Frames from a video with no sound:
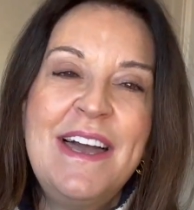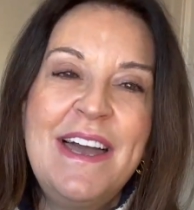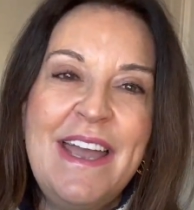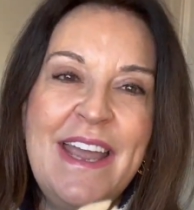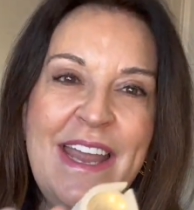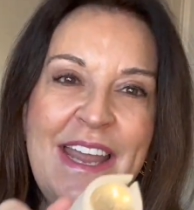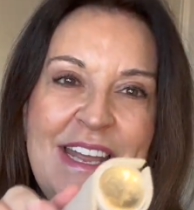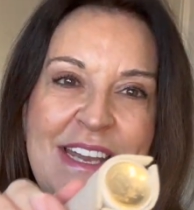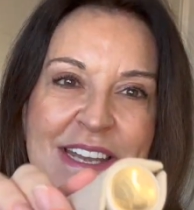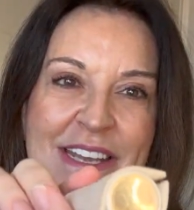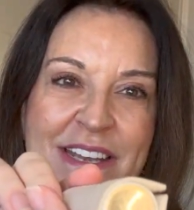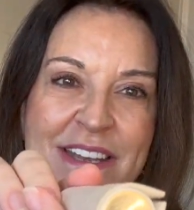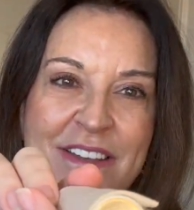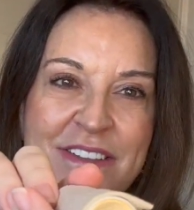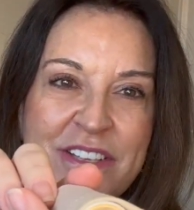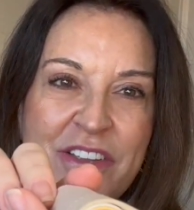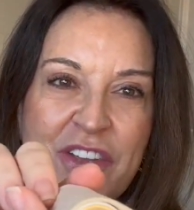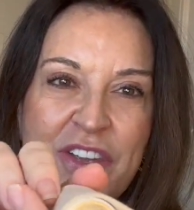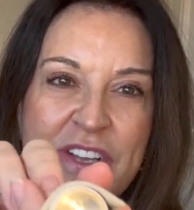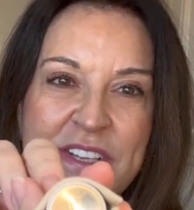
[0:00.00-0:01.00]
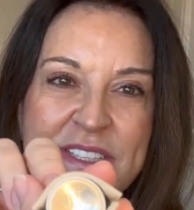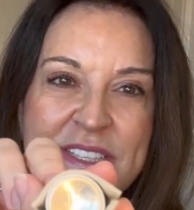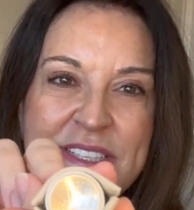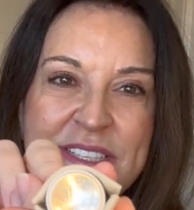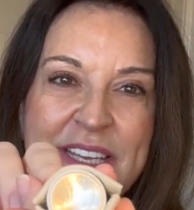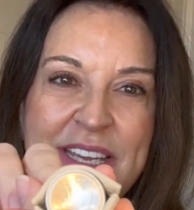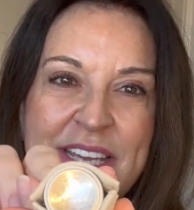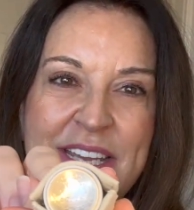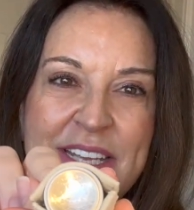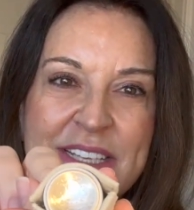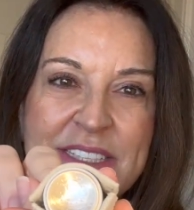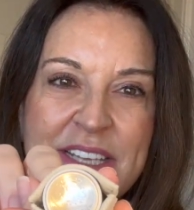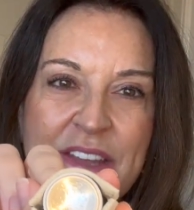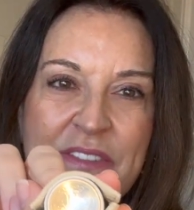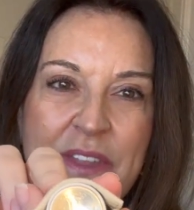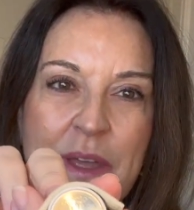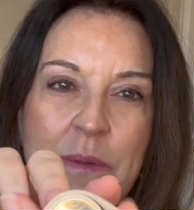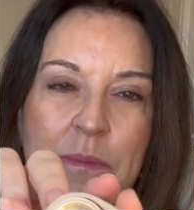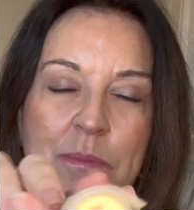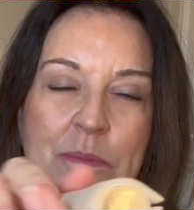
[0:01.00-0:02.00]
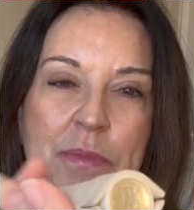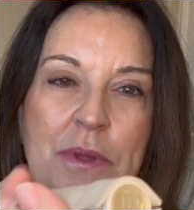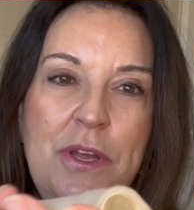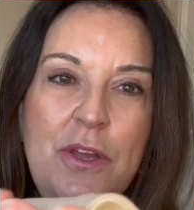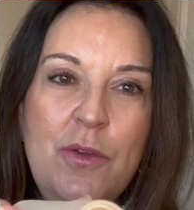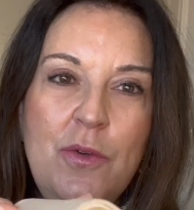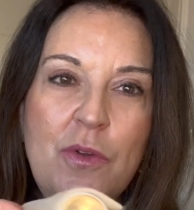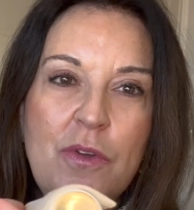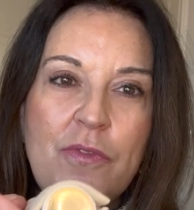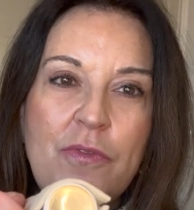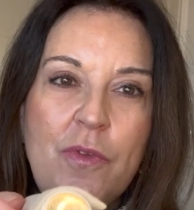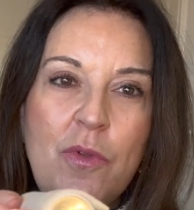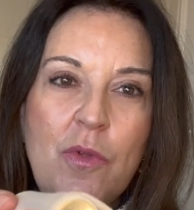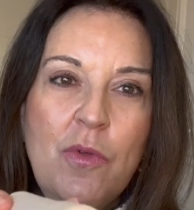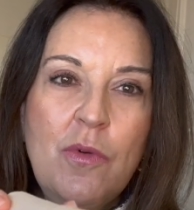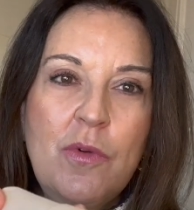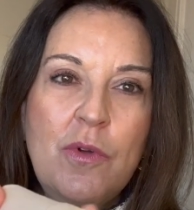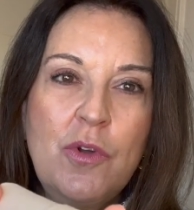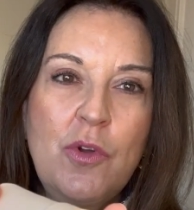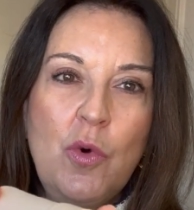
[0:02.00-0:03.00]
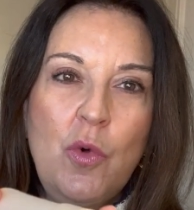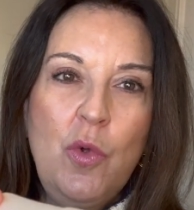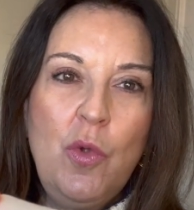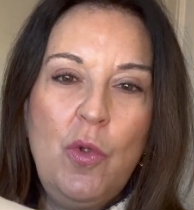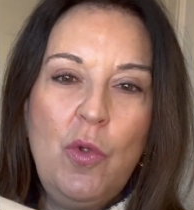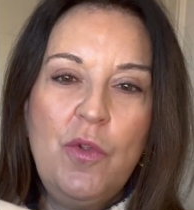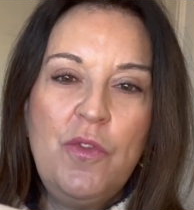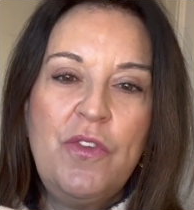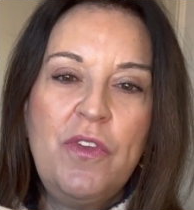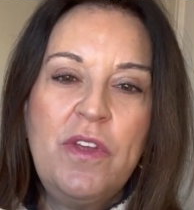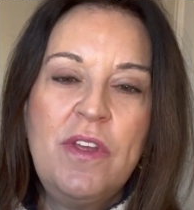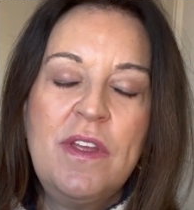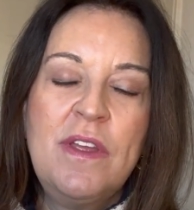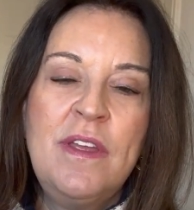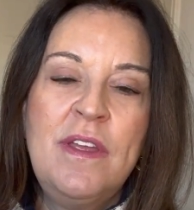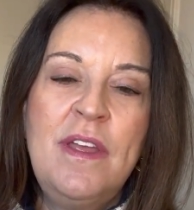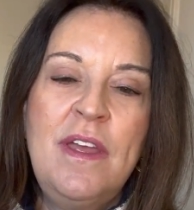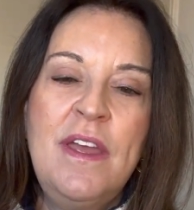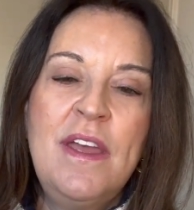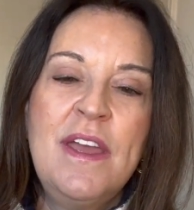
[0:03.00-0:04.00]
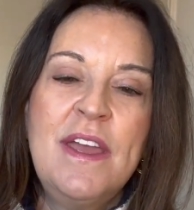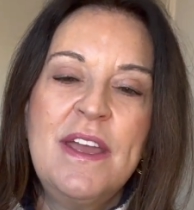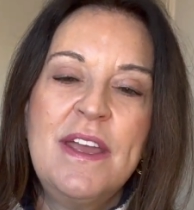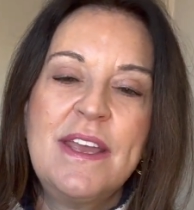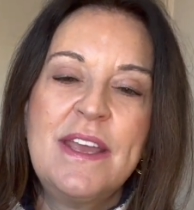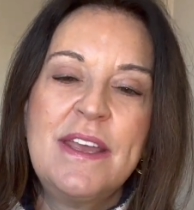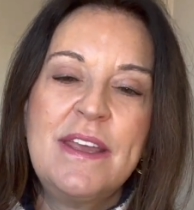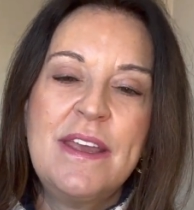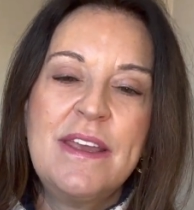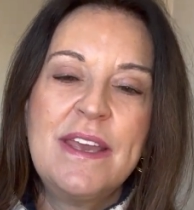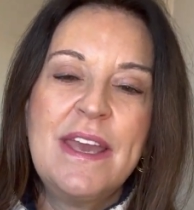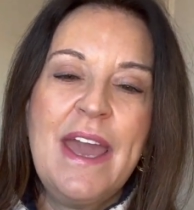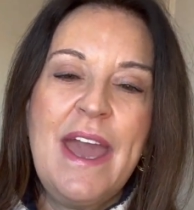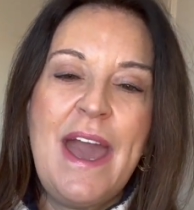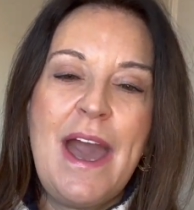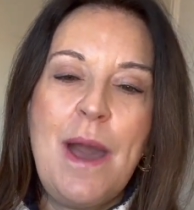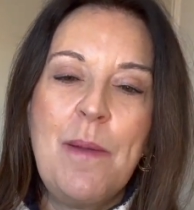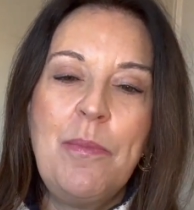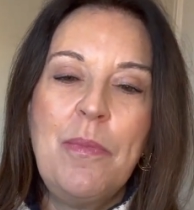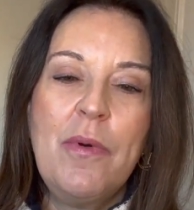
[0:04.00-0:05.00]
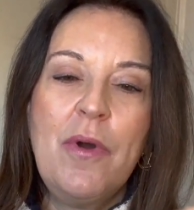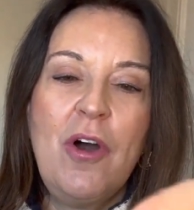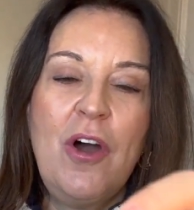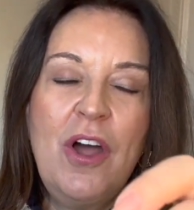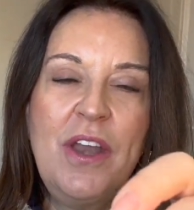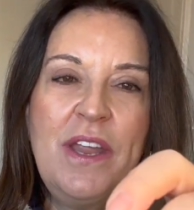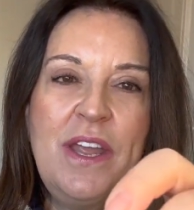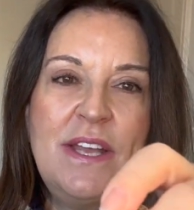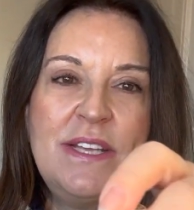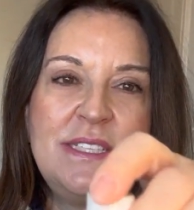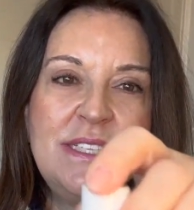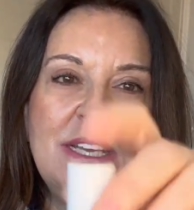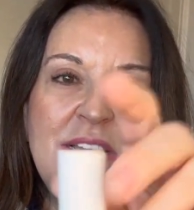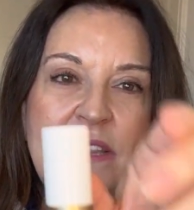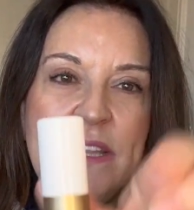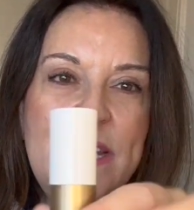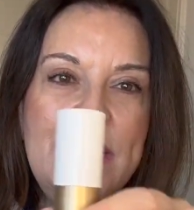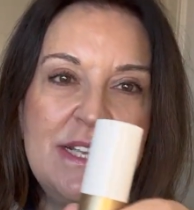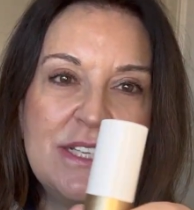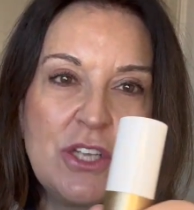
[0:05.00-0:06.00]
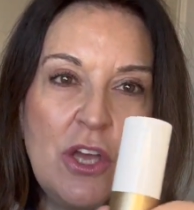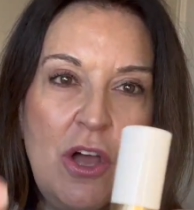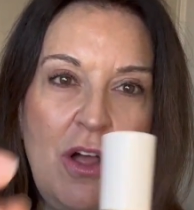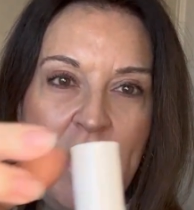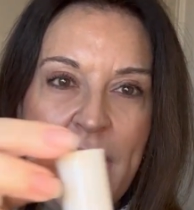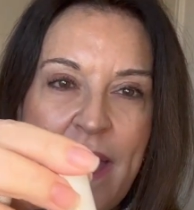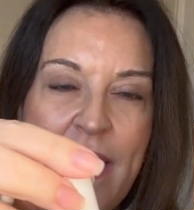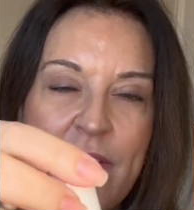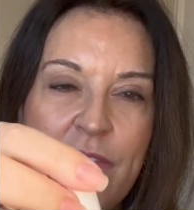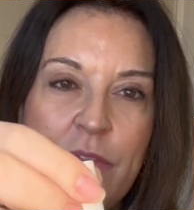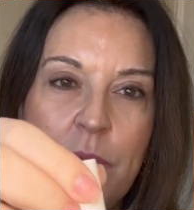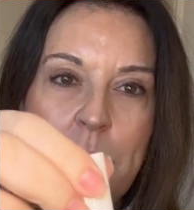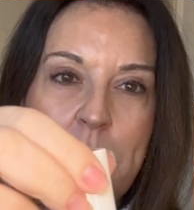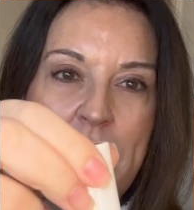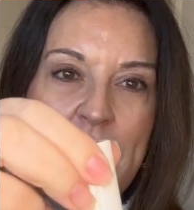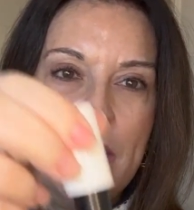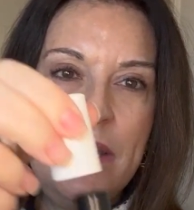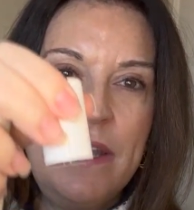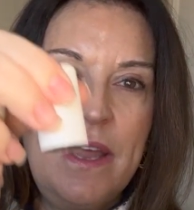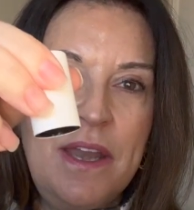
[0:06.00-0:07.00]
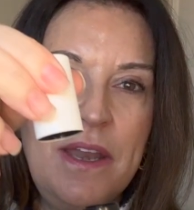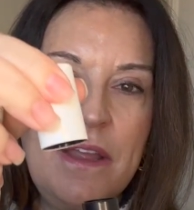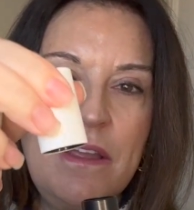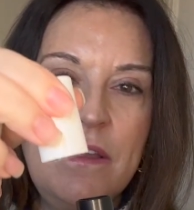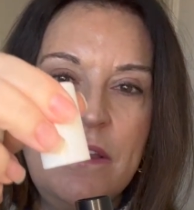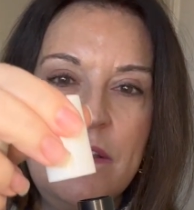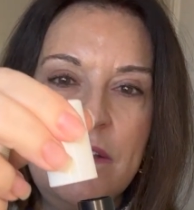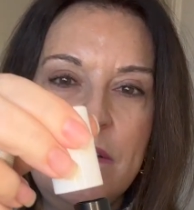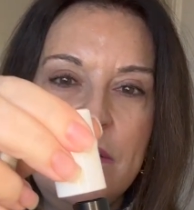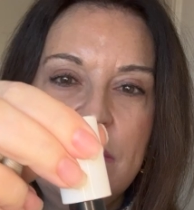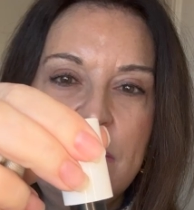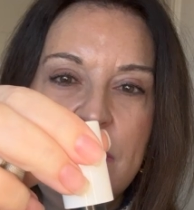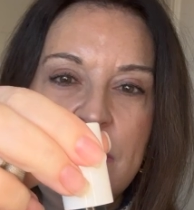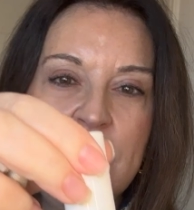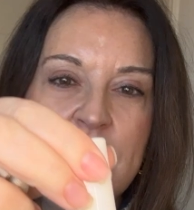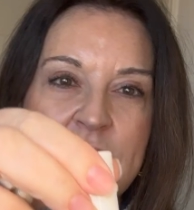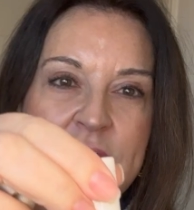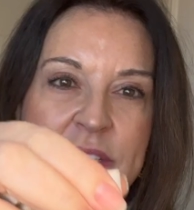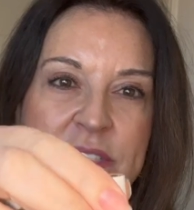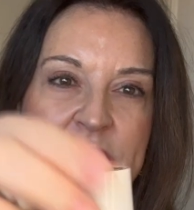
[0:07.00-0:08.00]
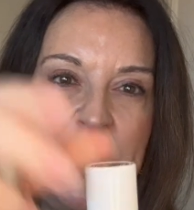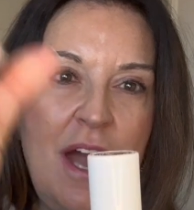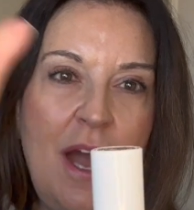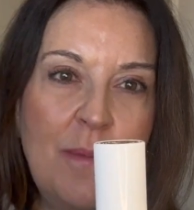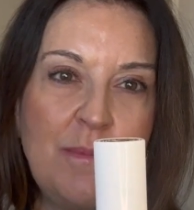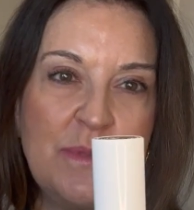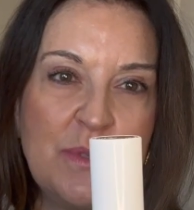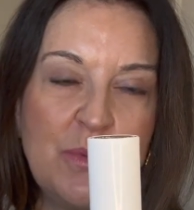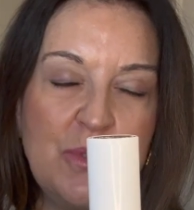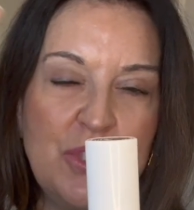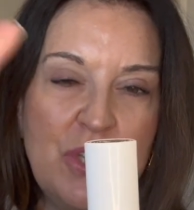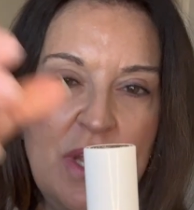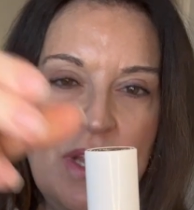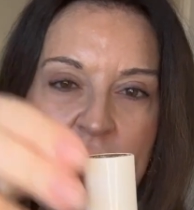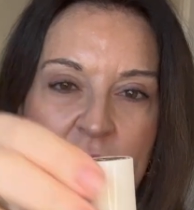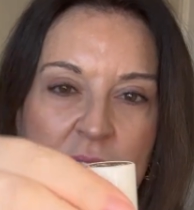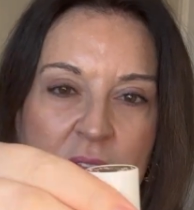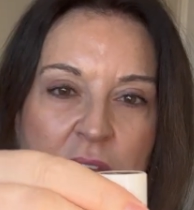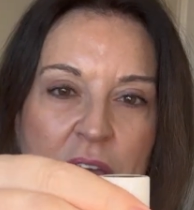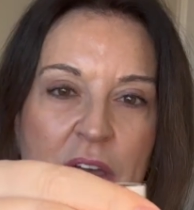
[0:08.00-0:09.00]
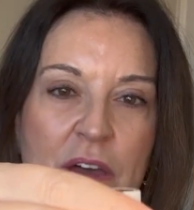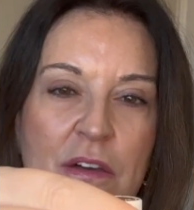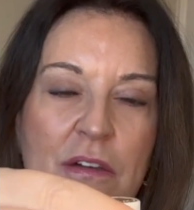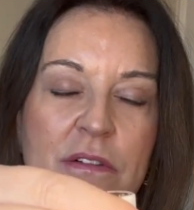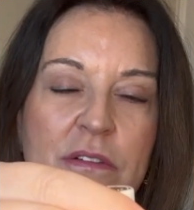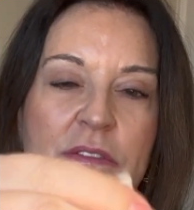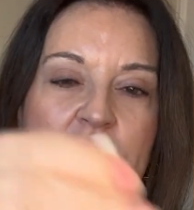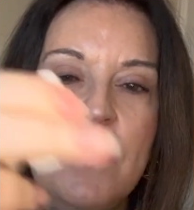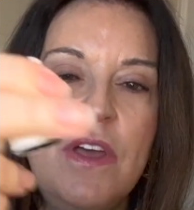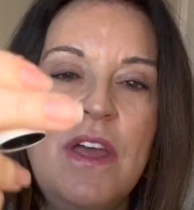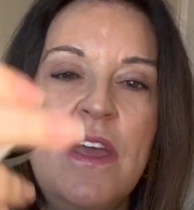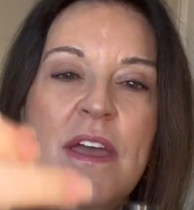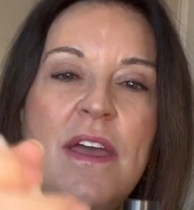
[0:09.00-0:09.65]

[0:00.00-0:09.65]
And as you can see, it's got that beautiful gold cap on it, and these all have the magnetic tops, which I love.